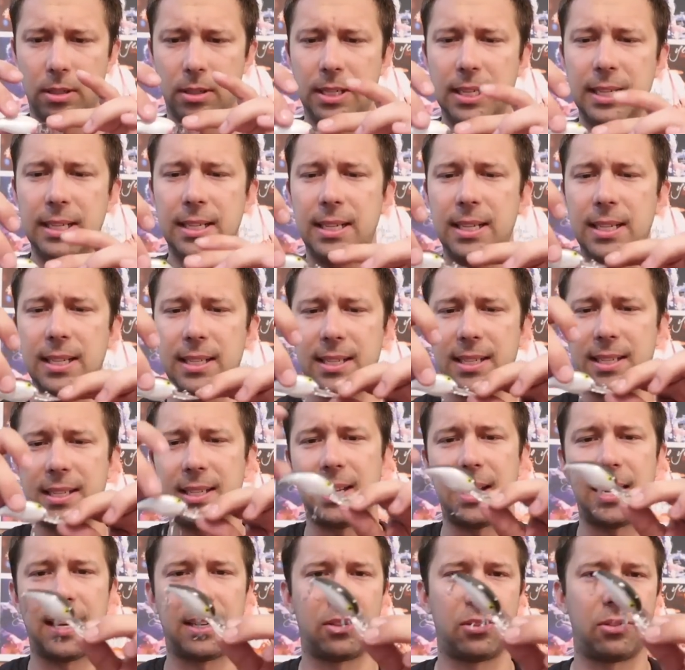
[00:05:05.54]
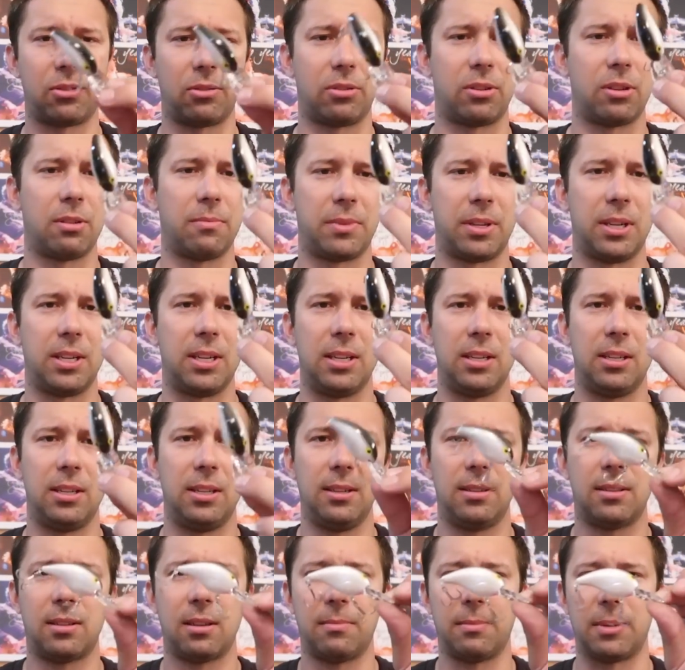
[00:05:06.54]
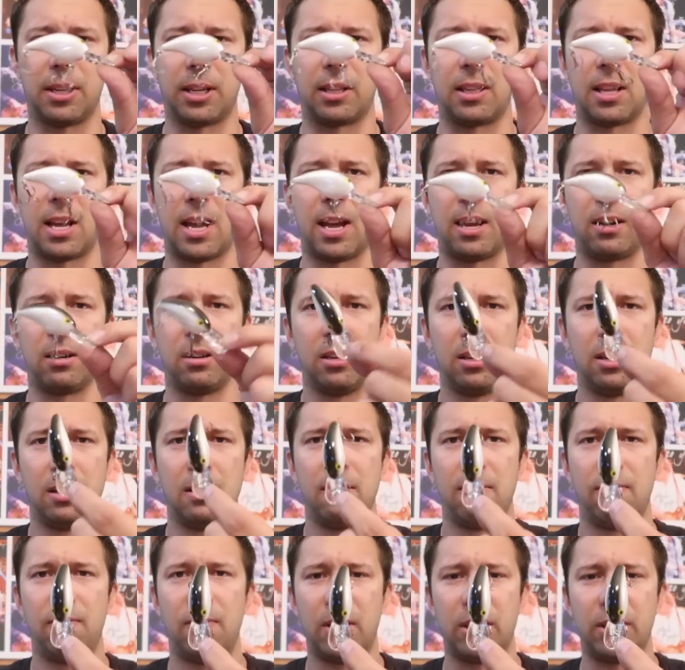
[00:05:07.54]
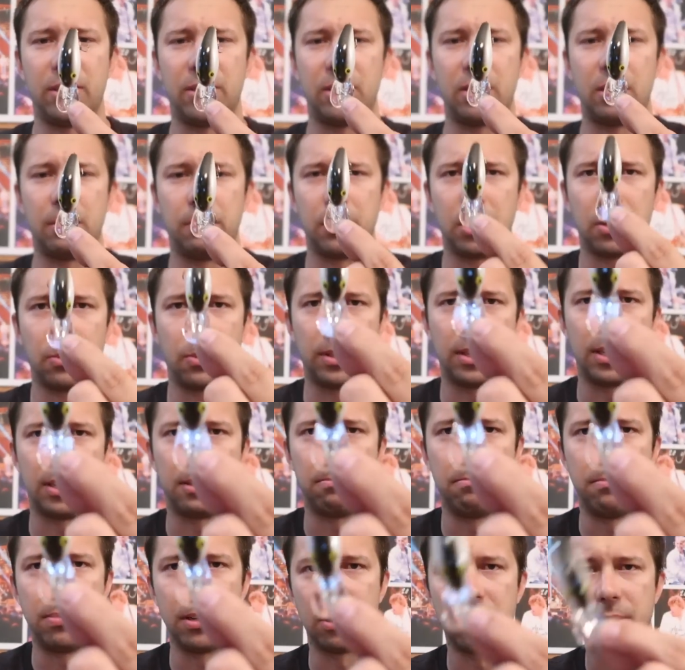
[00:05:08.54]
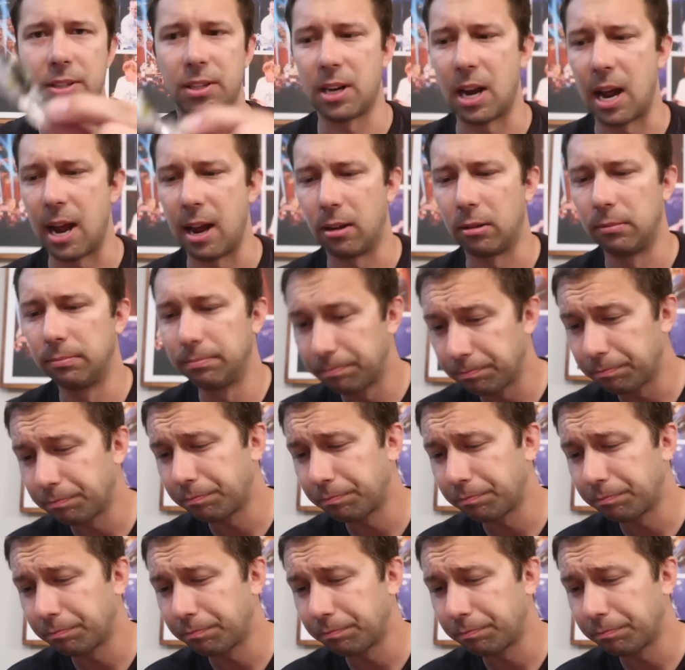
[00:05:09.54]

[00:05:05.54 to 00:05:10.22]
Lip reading: DT6 or something, DT something like that. Very similar with this bill style.